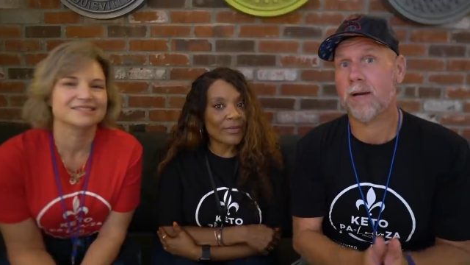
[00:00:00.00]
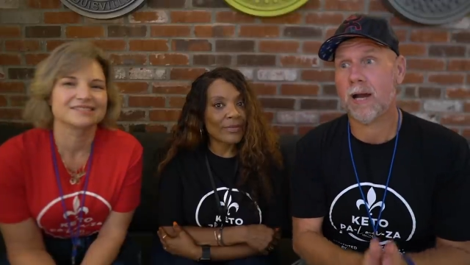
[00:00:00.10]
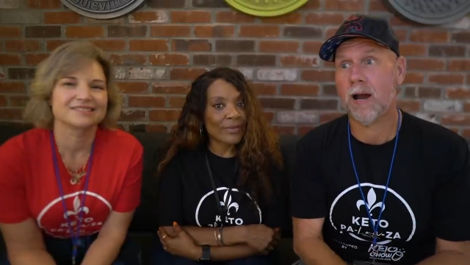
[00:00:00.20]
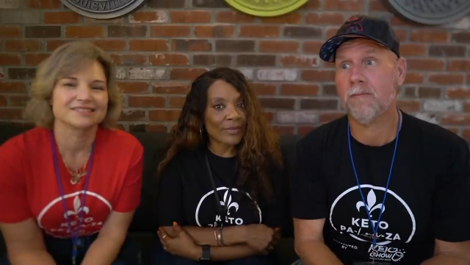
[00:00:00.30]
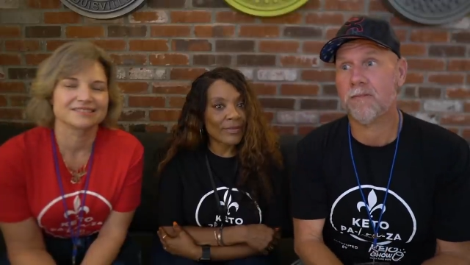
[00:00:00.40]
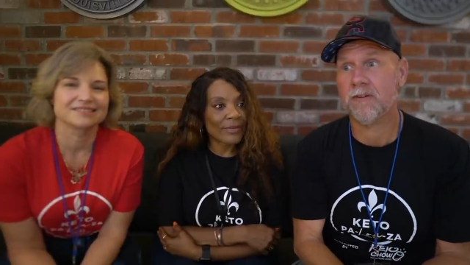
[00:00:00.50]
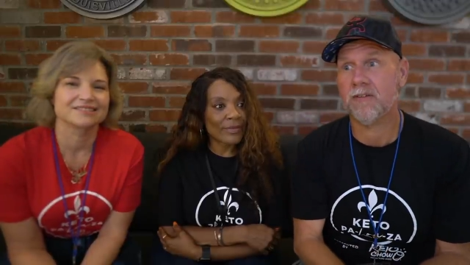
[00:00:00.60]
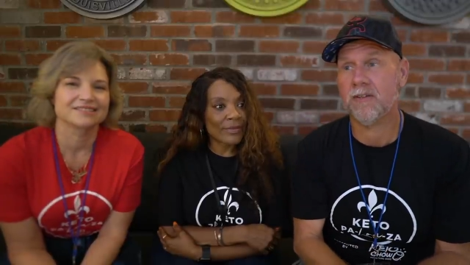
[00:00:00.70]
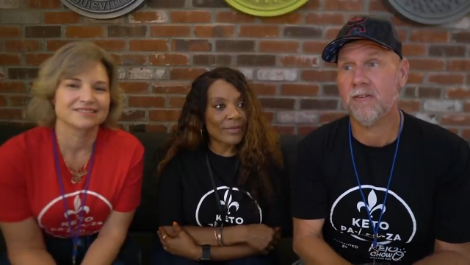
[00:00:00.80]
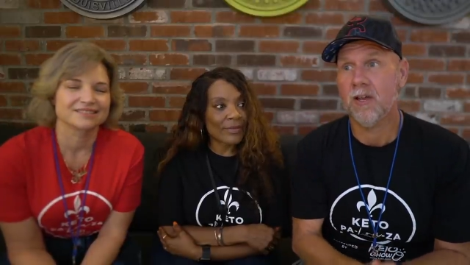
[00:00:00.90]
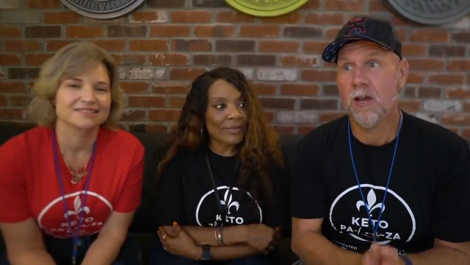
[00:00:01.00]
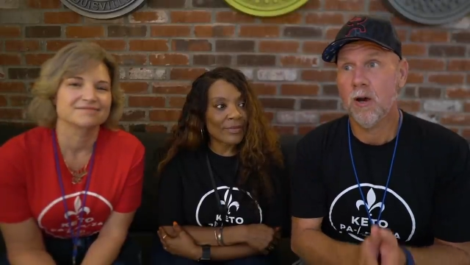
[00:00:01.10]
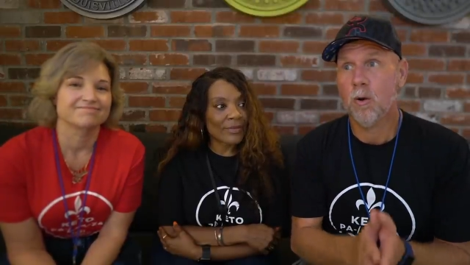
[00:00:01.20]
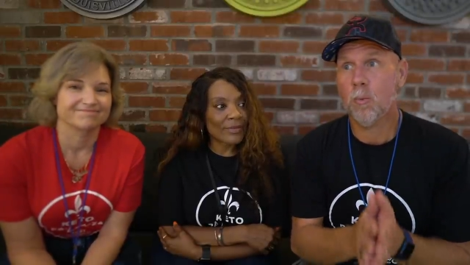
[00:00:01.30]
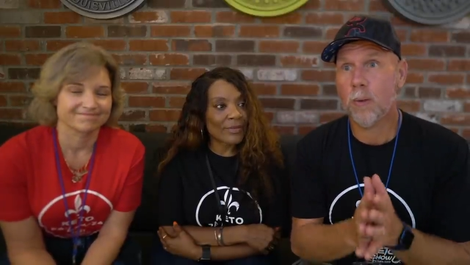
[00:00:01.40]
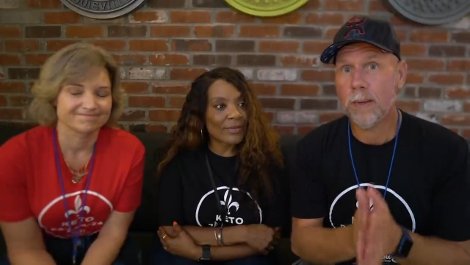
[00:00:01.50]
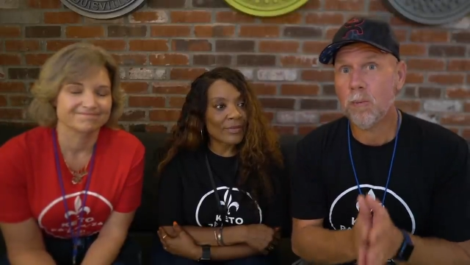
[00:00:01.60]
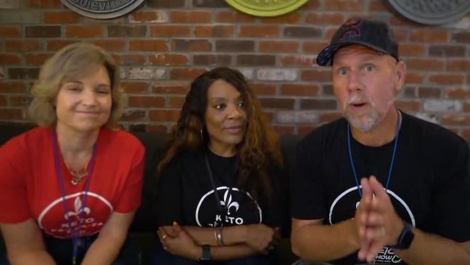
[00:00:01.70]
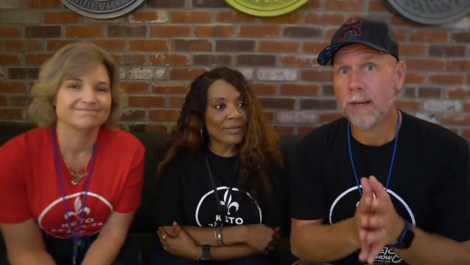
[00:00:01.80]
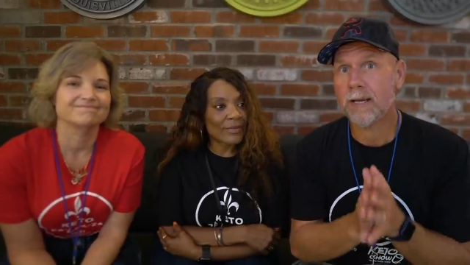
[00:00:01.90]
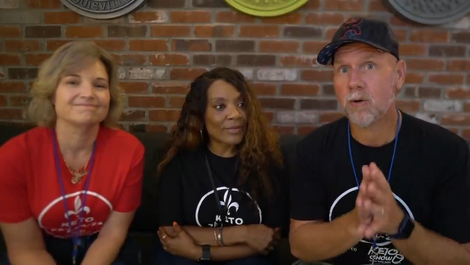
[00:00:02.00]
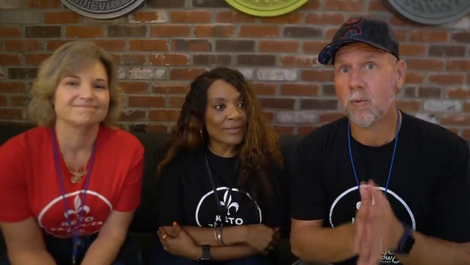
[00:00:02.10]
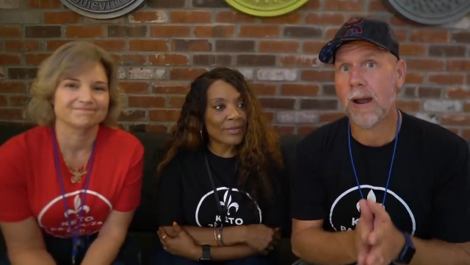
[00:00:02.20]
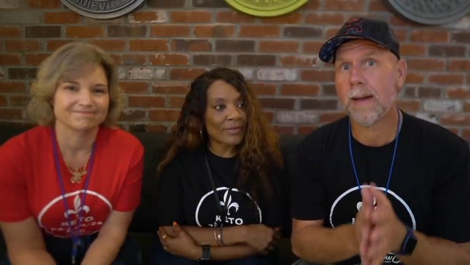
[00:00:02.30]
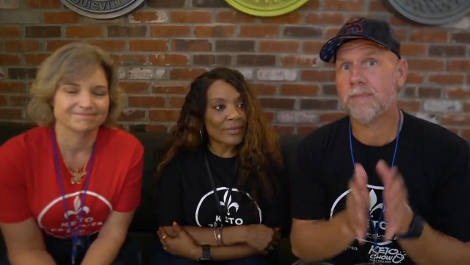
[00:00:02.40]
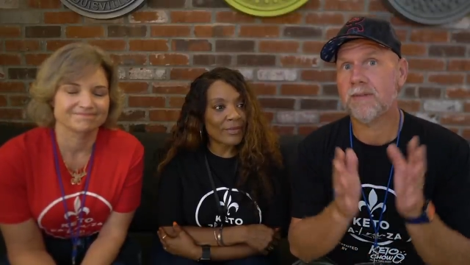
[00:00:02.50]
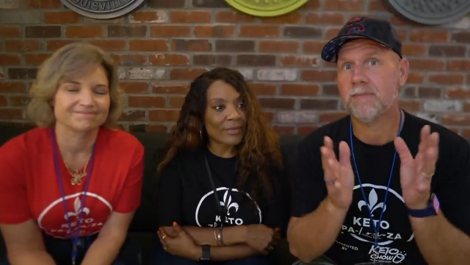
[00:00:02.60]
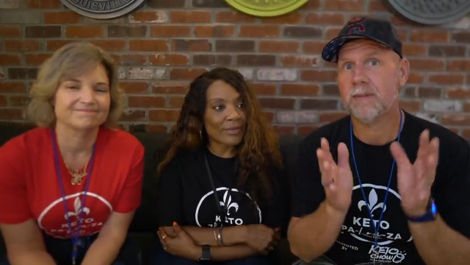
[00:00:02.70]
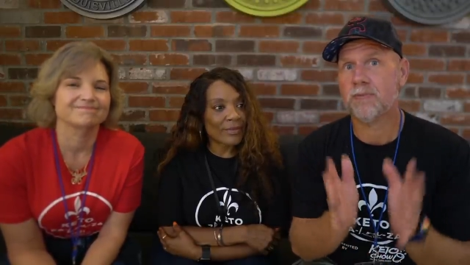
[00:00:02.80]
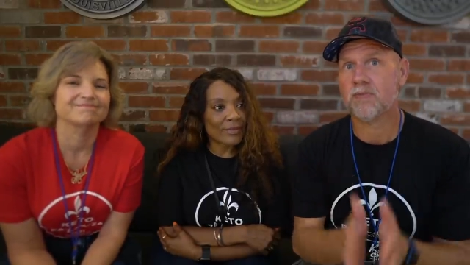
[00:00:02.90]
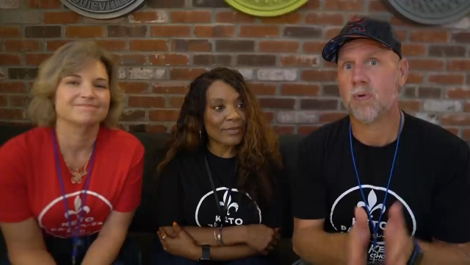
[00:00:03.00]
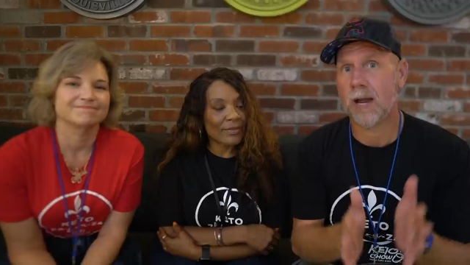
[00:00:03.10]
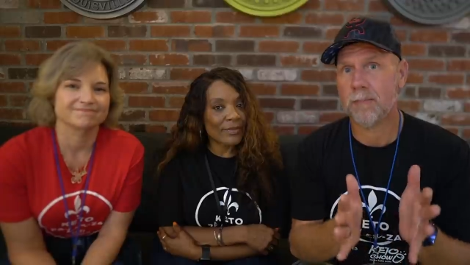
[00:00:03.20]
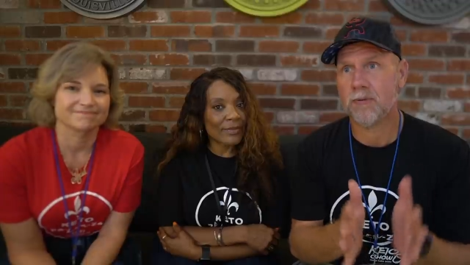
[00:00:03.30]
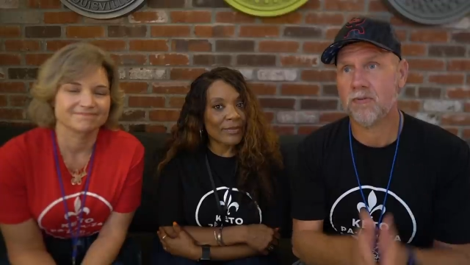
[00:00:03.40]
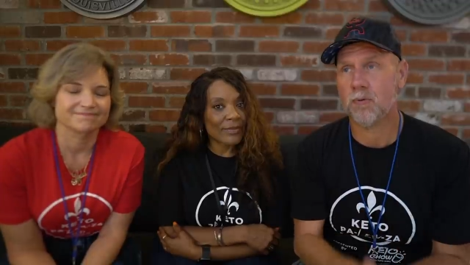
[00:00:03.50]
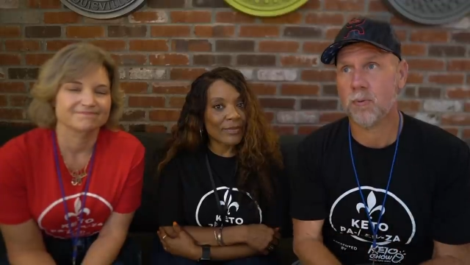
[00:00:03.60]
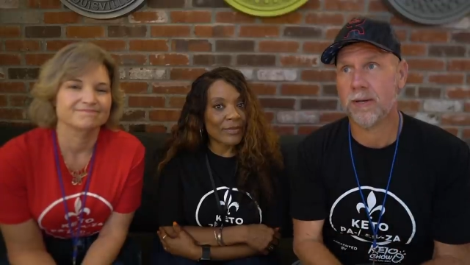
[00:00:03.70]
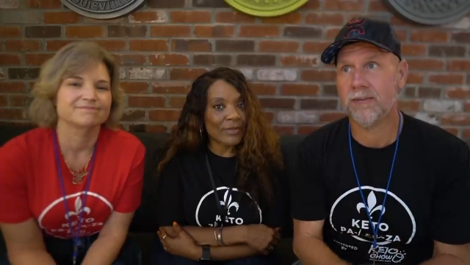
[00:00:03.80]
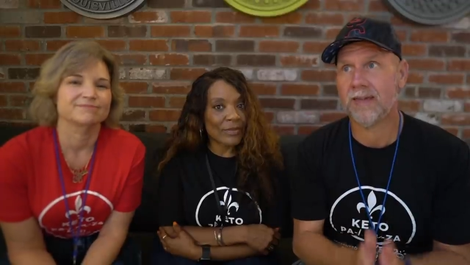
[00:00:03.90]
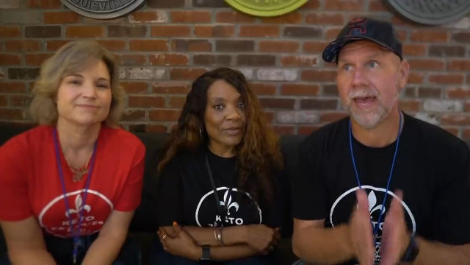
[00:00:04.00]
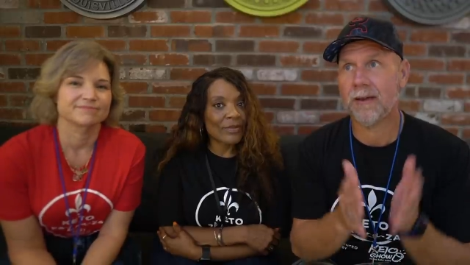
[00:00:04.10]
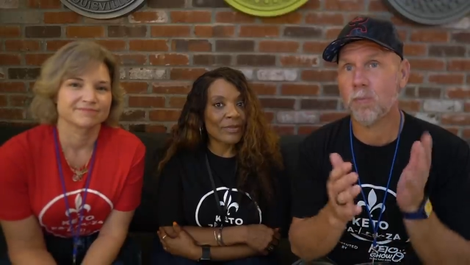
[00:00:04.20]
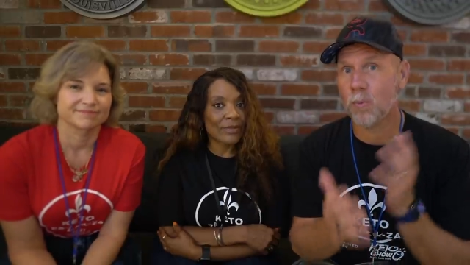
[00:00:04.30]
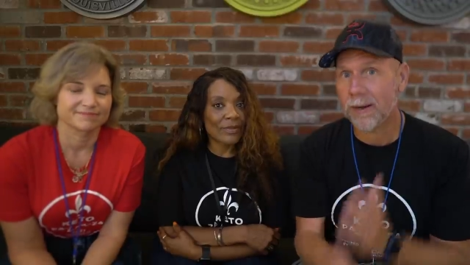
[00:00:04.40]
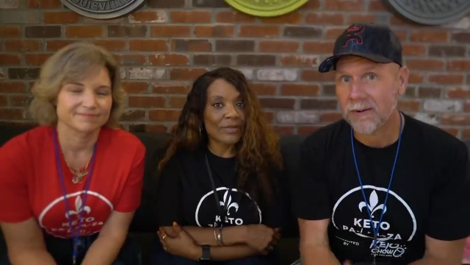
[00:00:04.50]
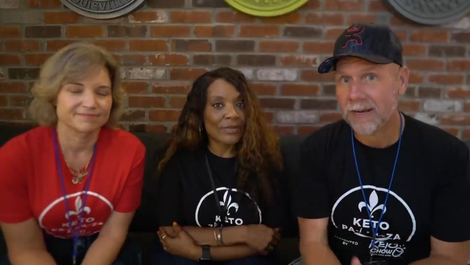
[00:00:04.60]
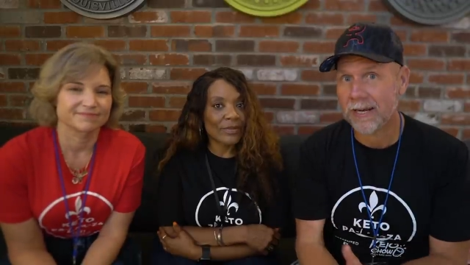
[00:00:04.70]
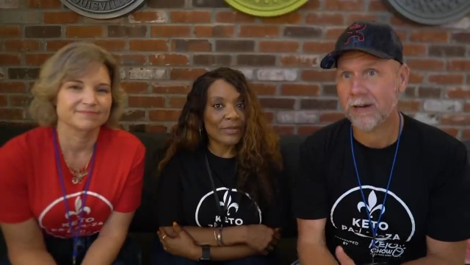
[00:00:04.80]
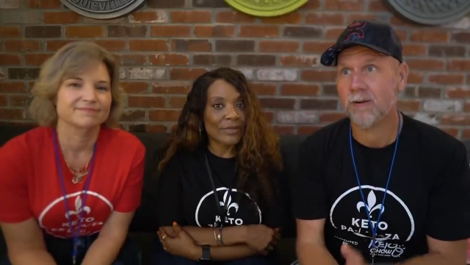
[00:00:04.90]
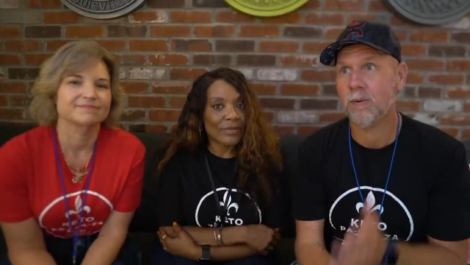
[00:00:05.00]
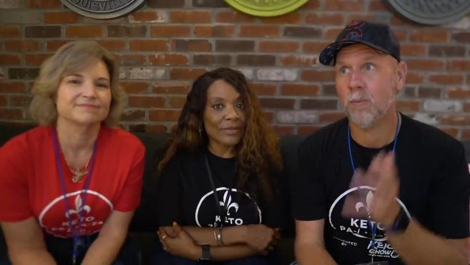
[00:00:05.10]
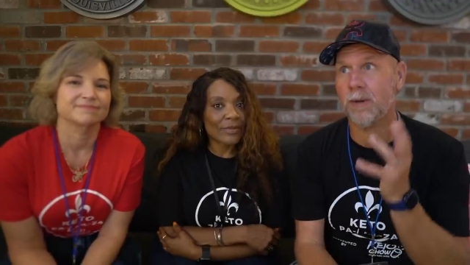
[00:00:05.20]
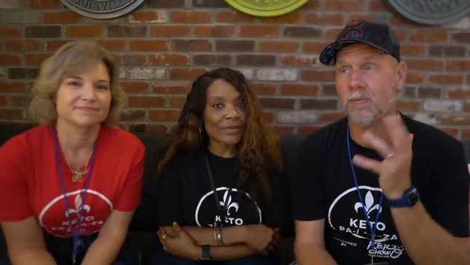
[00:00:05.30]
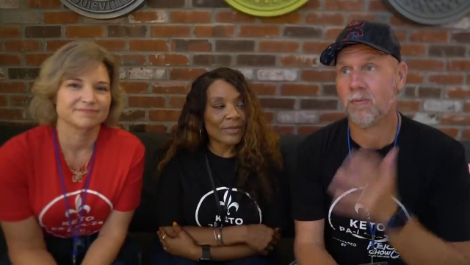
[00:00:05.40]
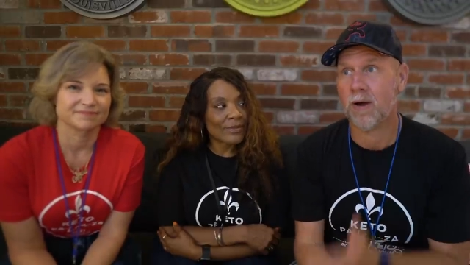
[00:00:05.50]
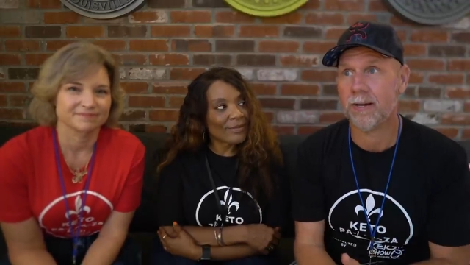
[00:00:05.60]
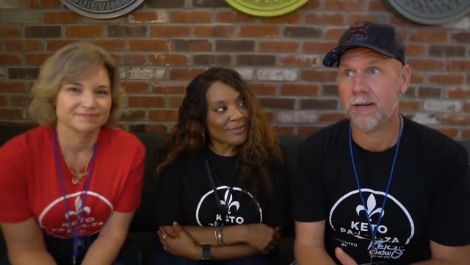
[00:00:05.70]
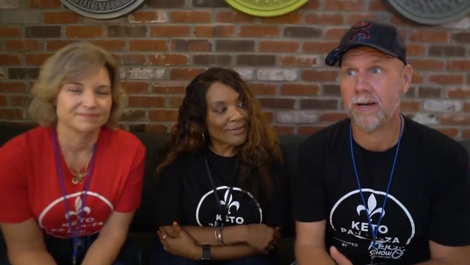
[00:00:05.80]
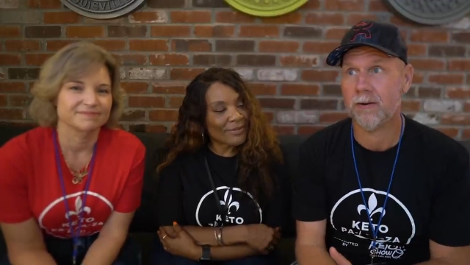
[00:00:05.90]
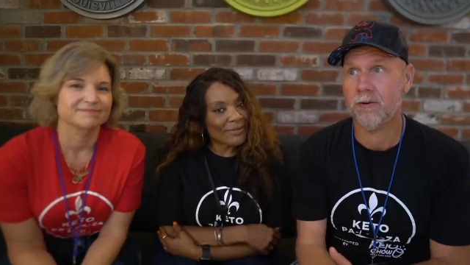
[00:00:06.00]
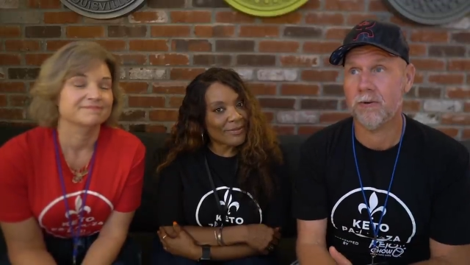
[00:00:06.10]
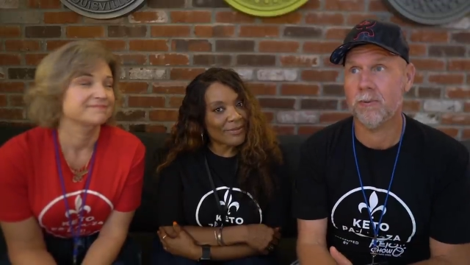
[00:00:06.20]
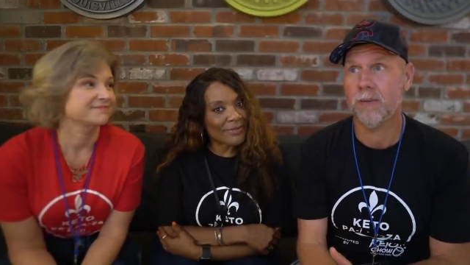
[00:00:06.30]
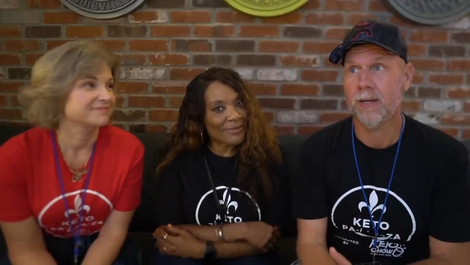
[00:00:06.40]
Speaker 1: conferences, we want to grab some subscriber stories, and we're here with Rhonda, who